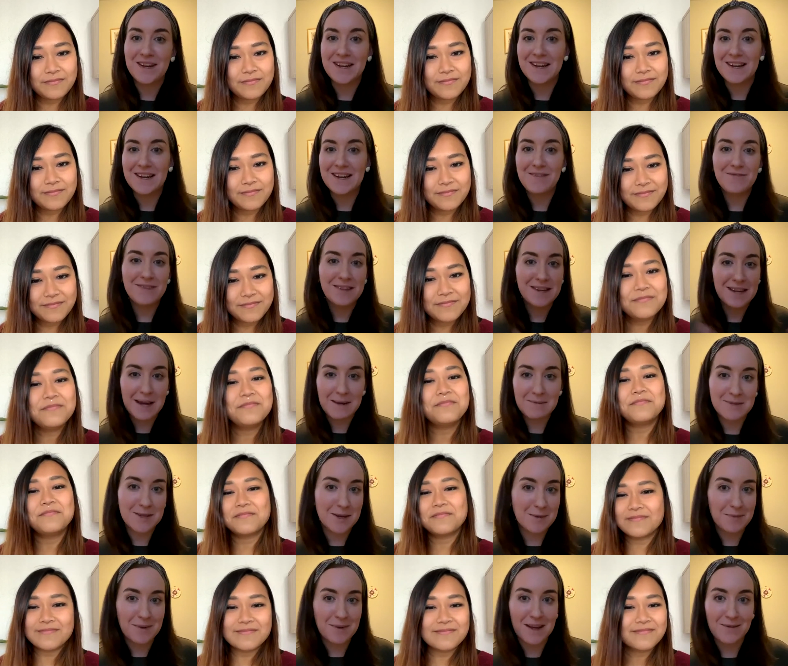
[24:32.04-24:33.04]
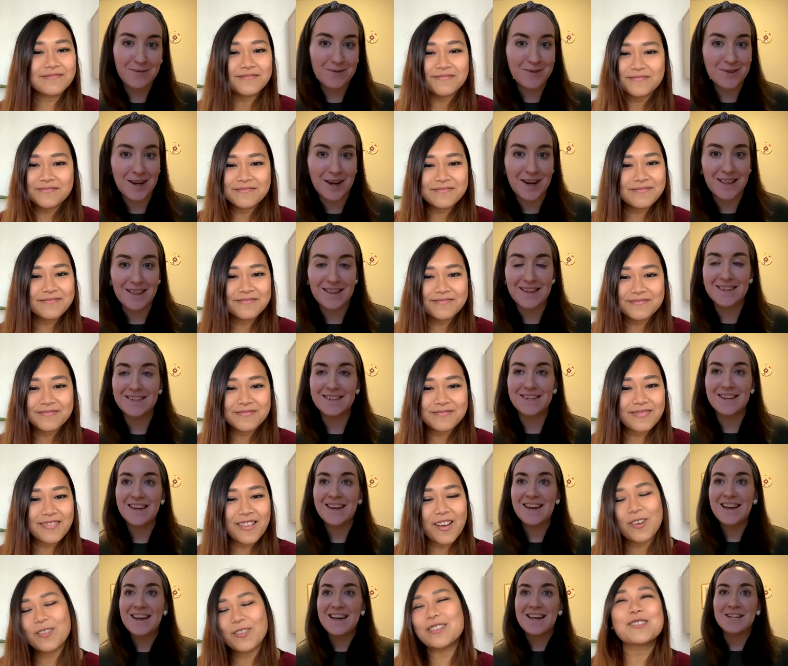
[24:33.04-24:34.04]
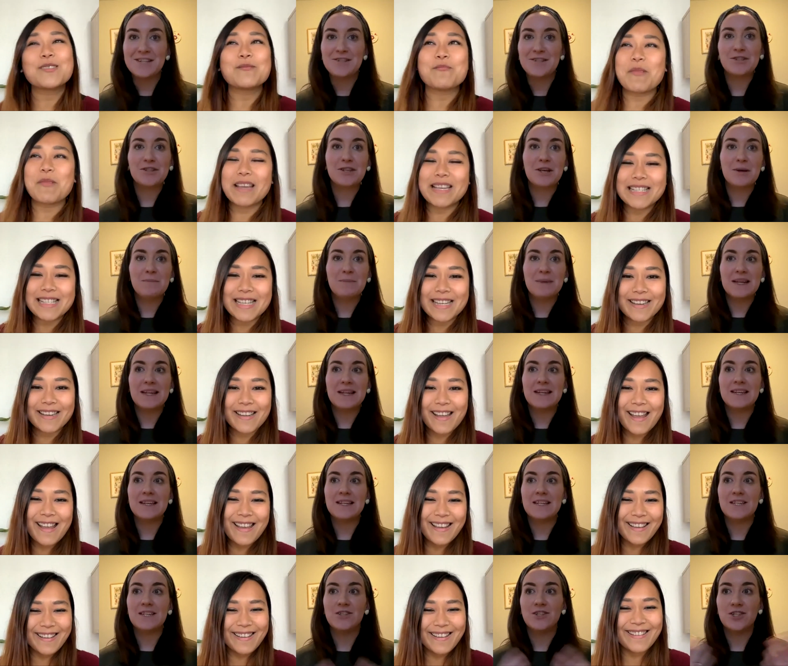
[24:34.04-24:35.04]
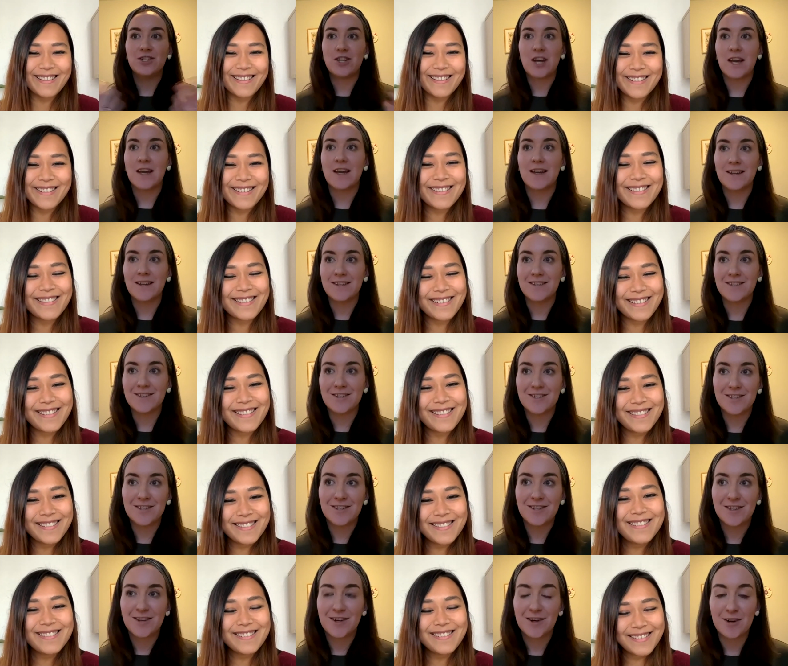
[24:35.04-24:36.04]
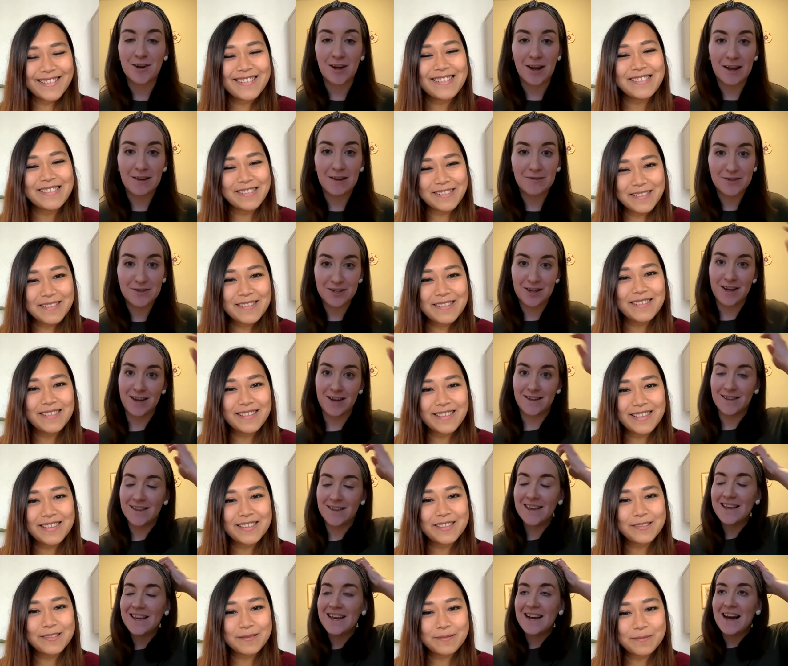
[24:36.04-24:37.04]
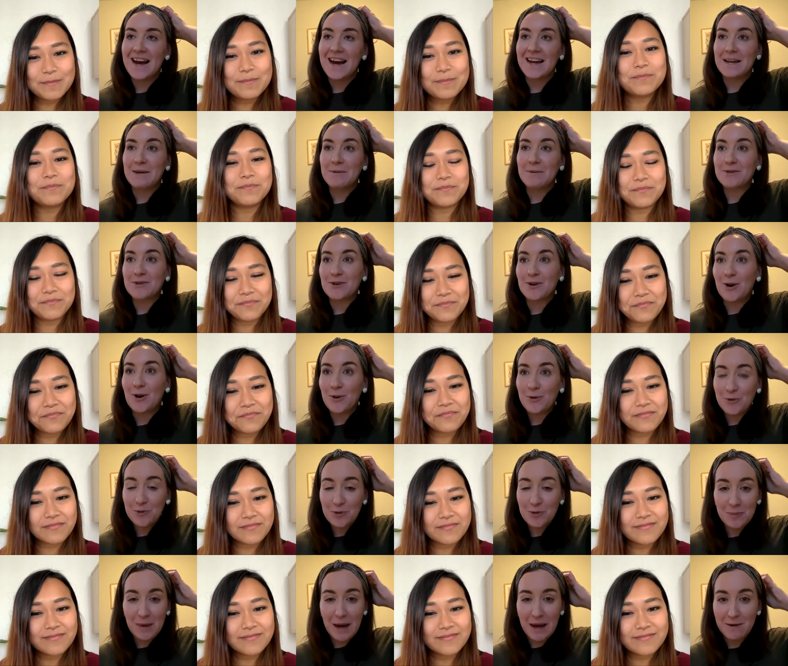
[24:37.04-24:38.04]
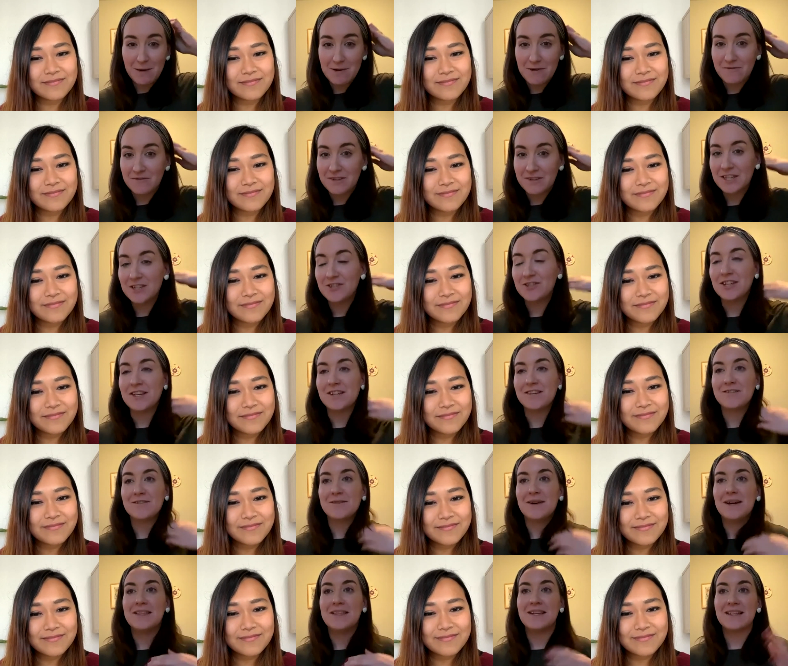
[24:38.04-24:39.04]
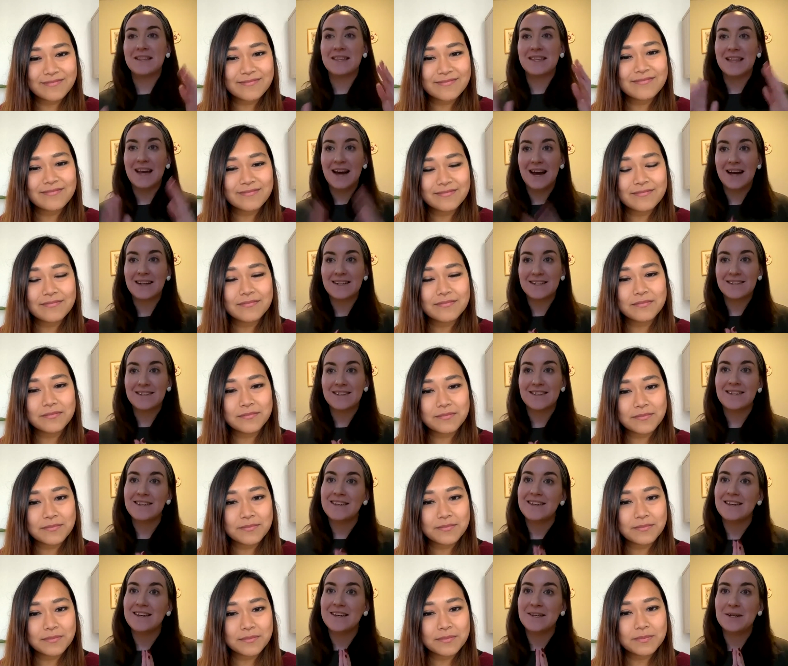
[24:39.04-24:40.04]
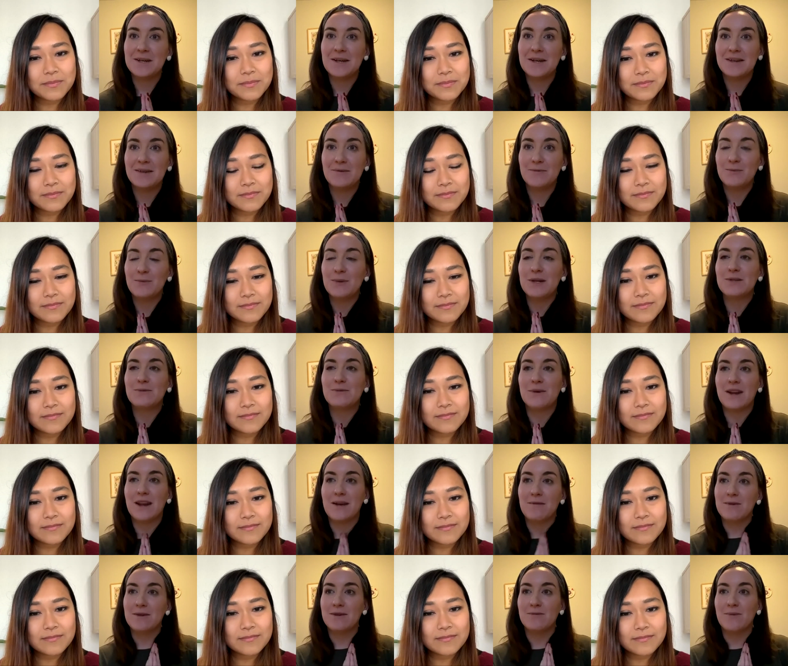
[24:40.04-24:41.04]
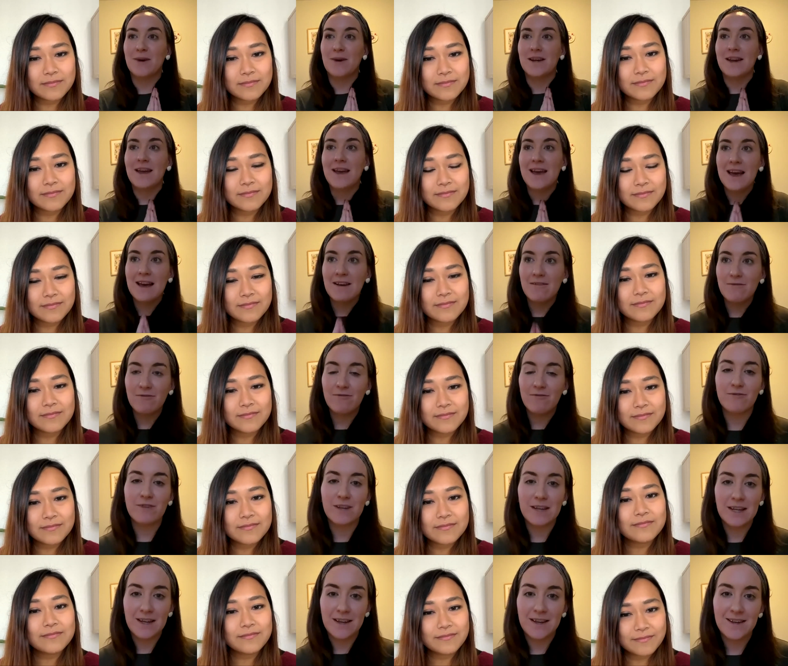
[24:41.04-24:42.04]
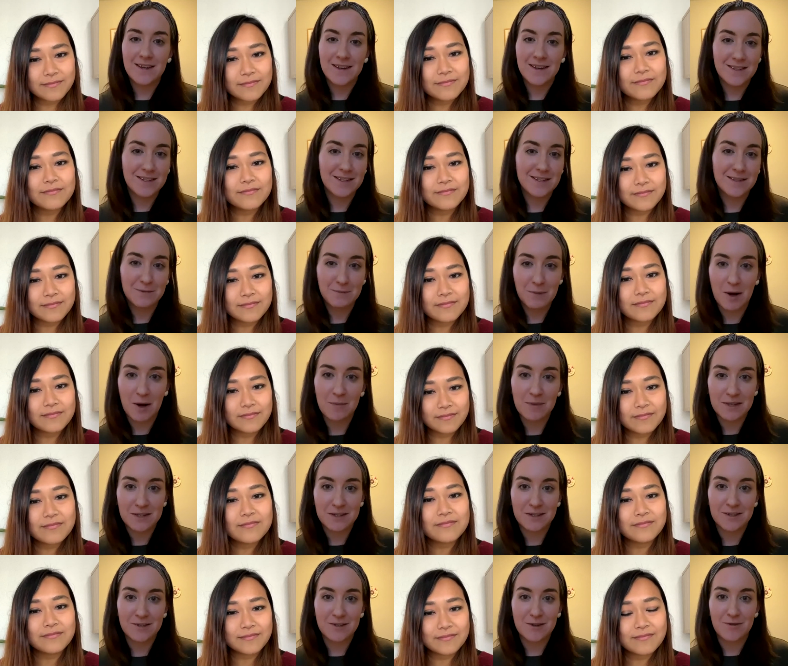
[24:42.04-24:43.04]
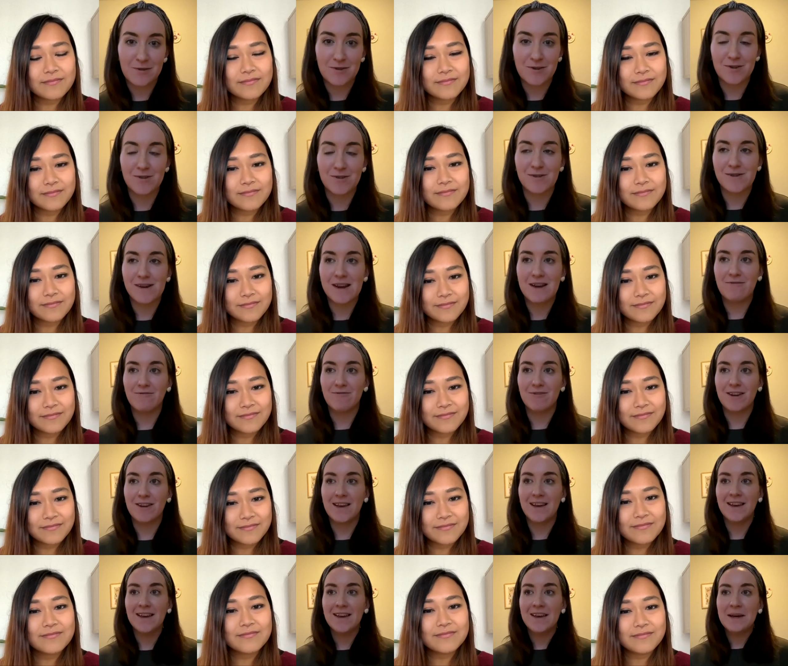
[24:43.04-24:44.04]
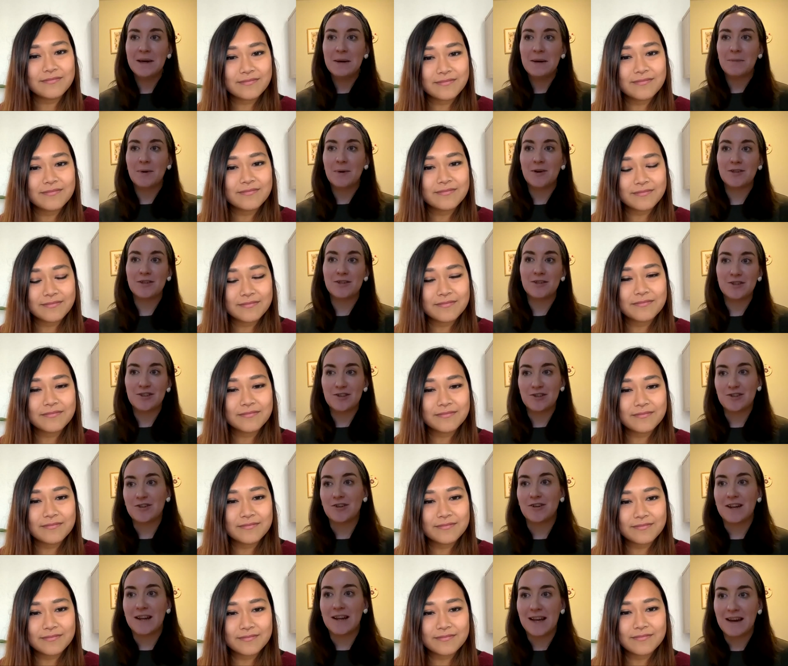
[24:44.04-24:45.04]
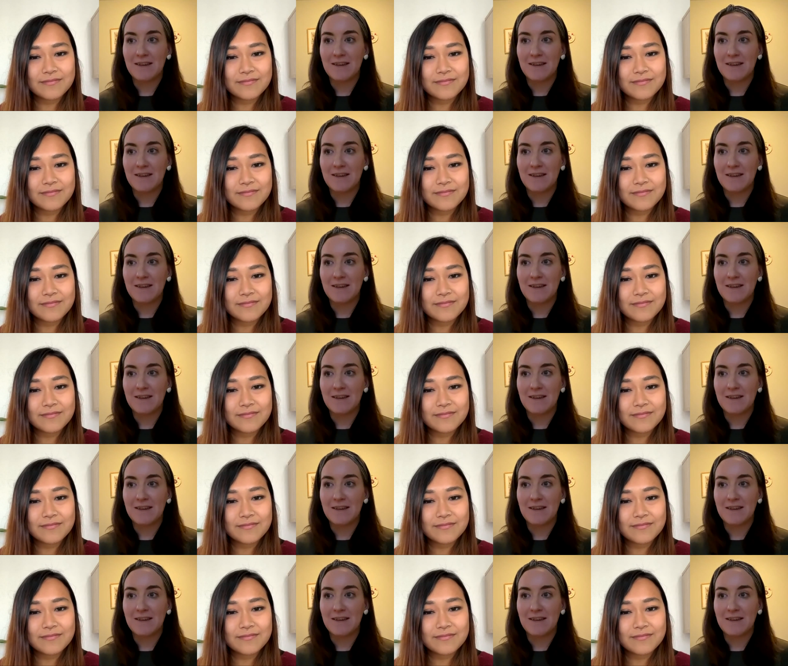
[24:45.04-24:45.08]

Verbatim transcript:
Speaker 1: live the laptop lifestyle. And it just amazing. completely changed her lifestyle. And it was all through the power of niching. So I think that is what I would want every small business owner or every person just starting out